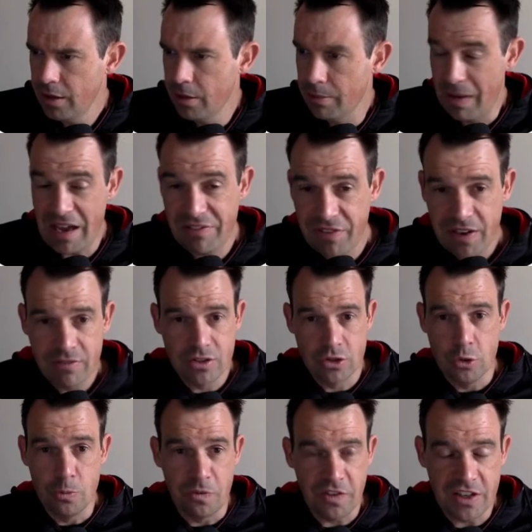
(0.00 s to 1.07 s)
my favorite
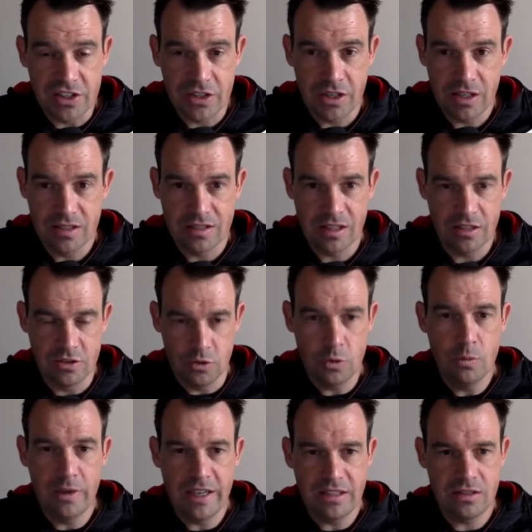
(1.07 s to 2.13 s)
Zoom feature is that
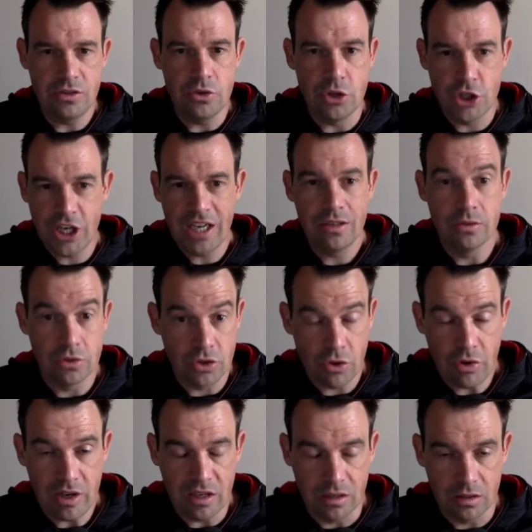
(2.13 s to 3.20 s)
Zoom lets you share your
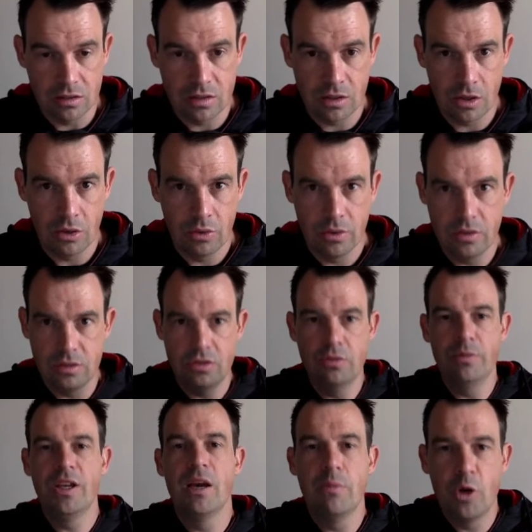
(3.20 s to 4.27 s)
screen. So
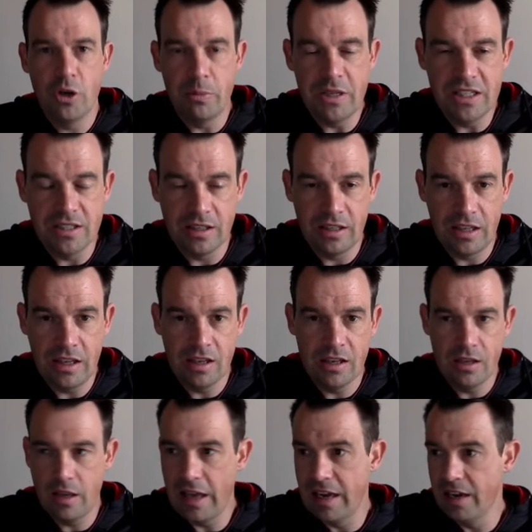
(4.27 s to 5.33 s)
assuming I'm on a meeting
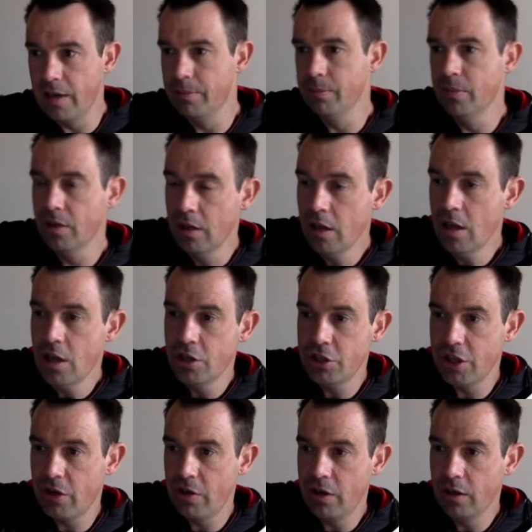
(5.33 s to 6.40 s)
here and I'm
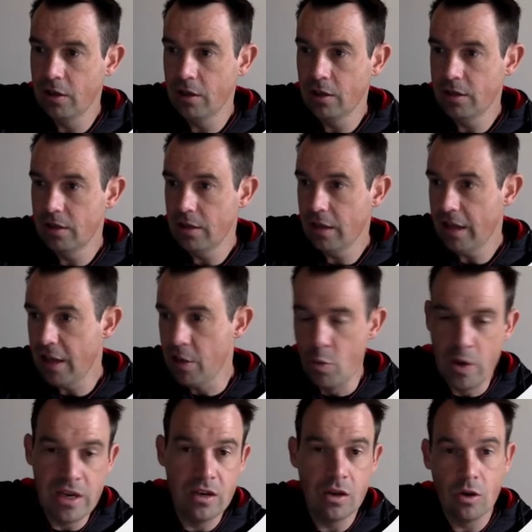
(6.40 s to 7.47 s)
sharing a
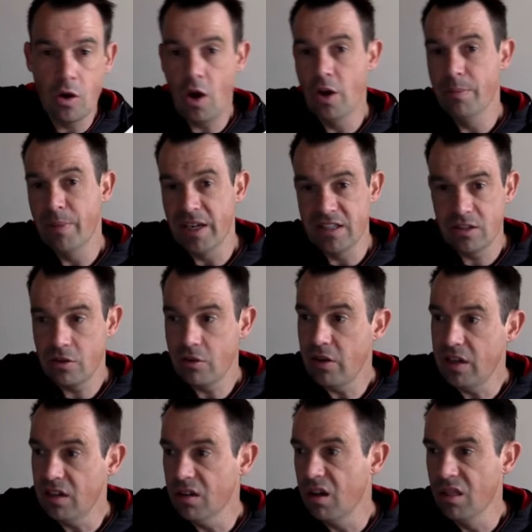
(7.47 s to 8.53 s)
window on my
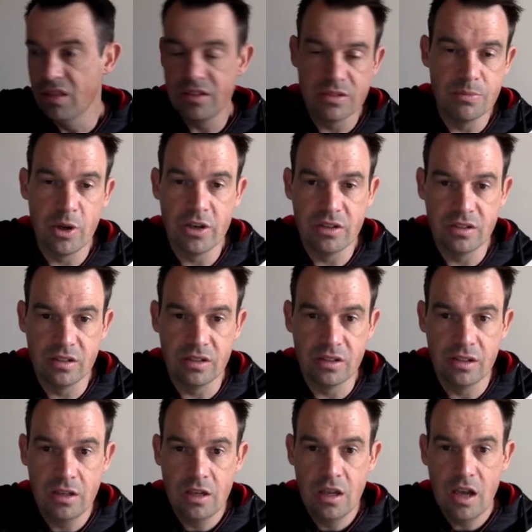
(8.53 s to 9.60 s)
screen on this monitor,
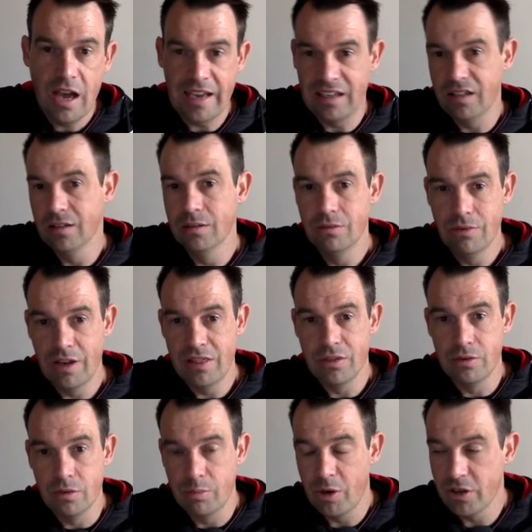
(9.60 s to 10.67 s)
I can run
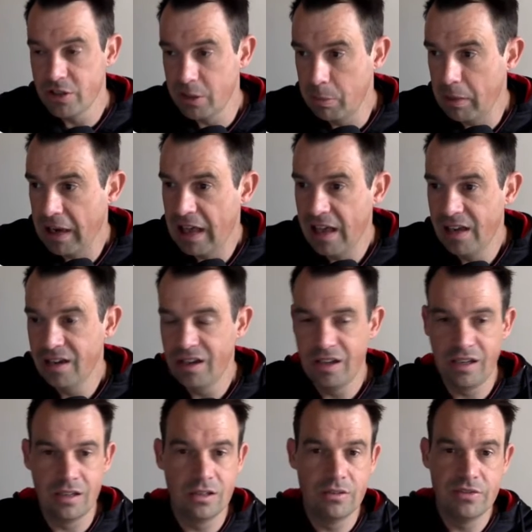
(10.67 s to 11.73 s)
through a project plan. I
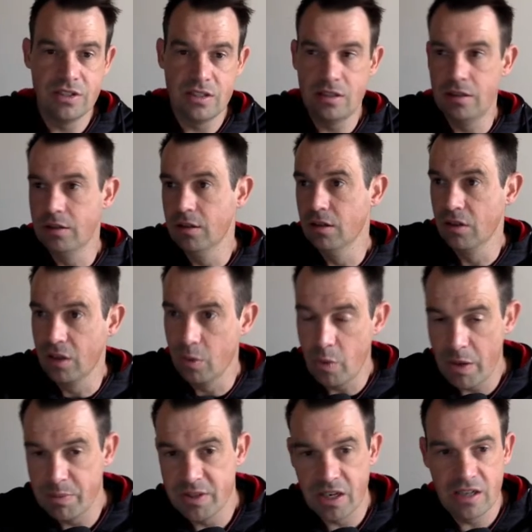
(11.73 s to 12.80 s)
can obviously look at
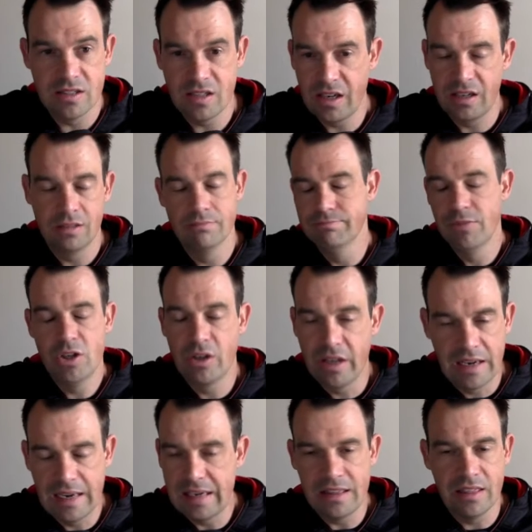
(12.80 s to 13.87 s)
websites. I can look at
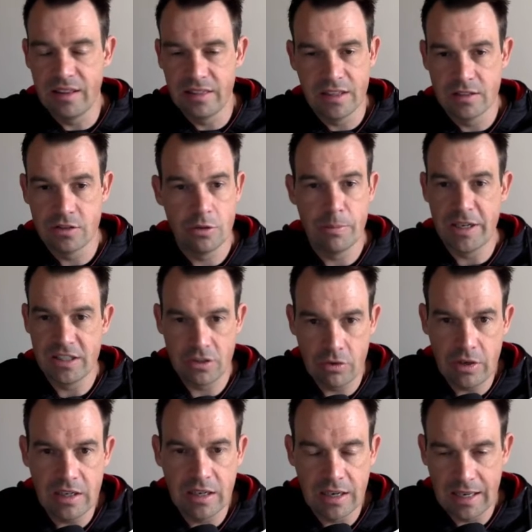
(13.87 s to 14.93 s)
anything that's on my
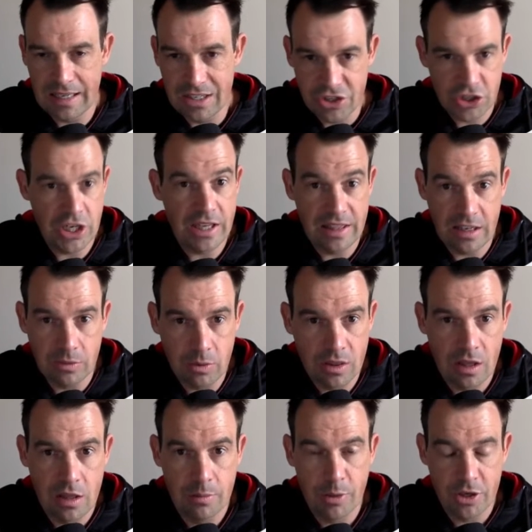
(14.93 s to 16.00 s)
screen and I can share that with
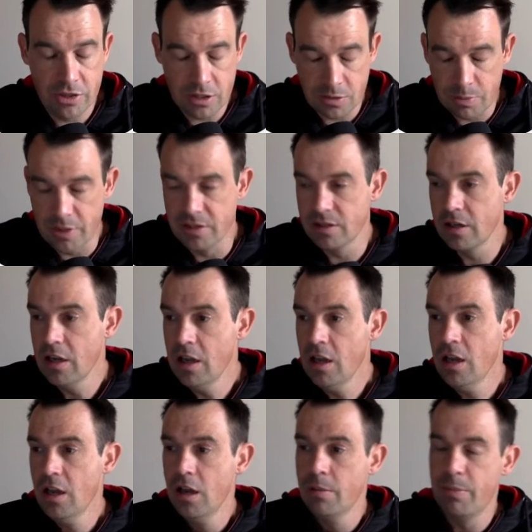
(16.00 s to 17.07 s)
other participants.
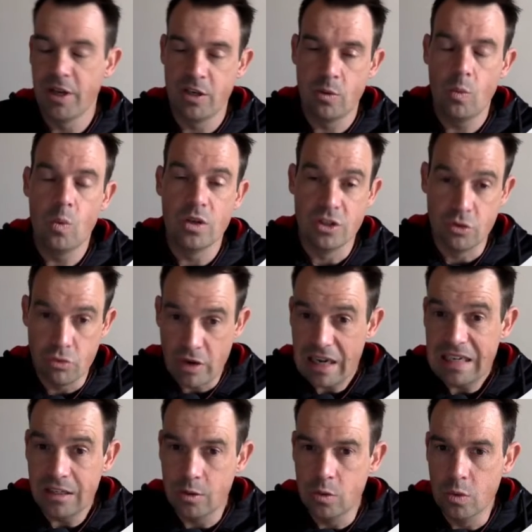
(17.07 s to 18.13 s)
But what's
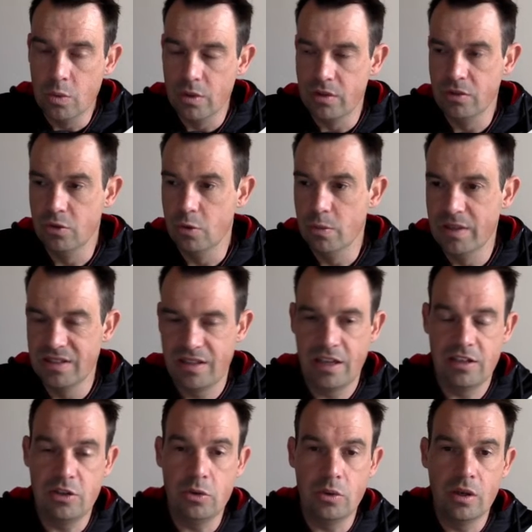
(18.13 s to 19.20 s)
really cool with Zoom is
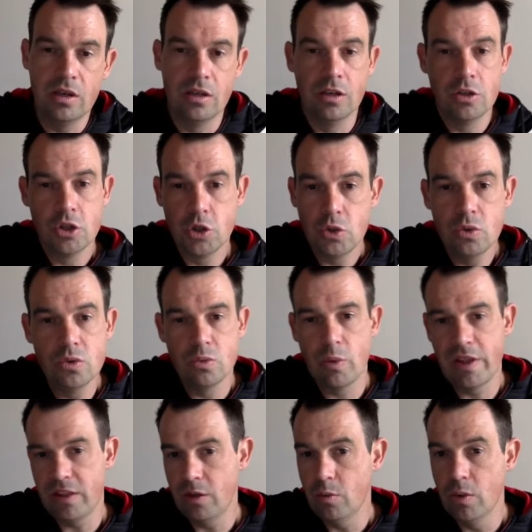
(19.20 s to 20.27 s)
that you can choose
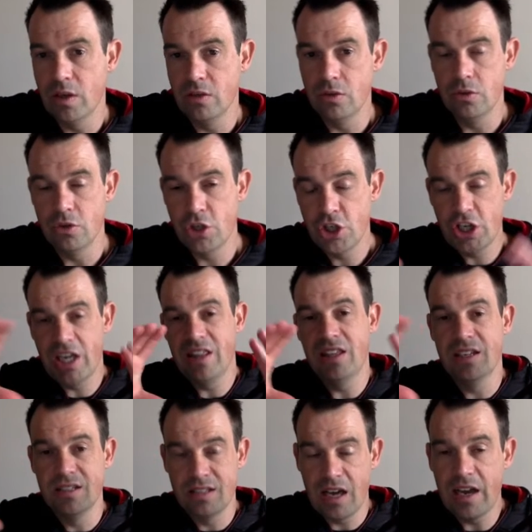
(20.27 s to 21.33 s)
whether you want to share
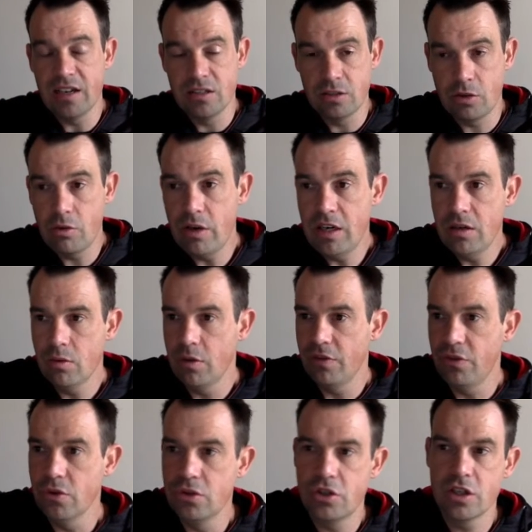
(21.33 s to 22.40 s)
the entire screen or
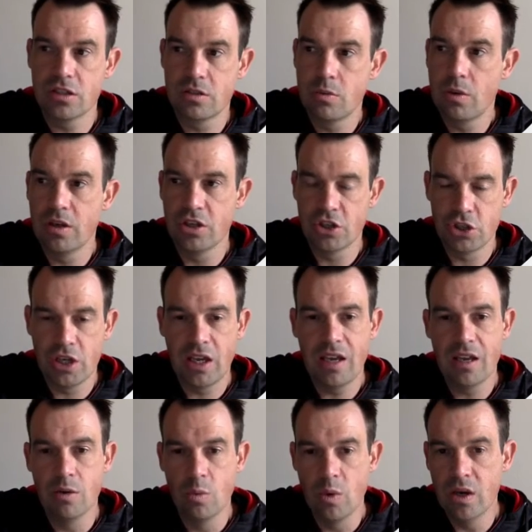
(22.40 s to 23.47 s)
if you just want to share
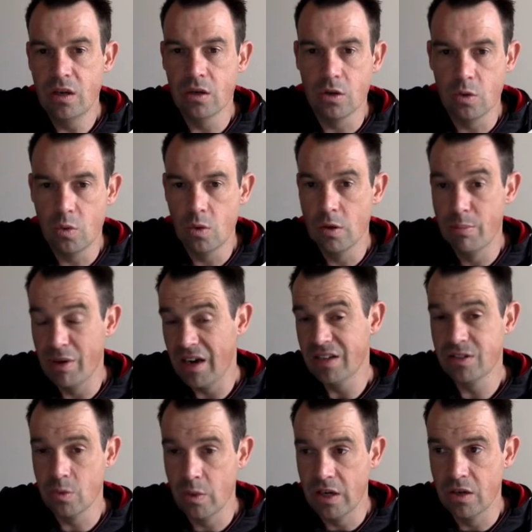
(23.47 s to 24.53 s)
a window or a
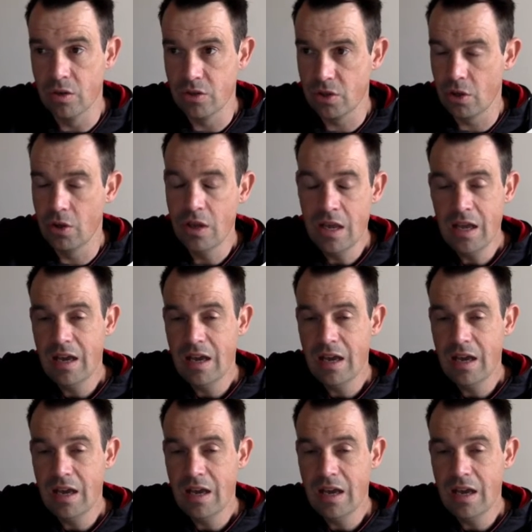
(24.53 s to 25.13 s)
browser window. So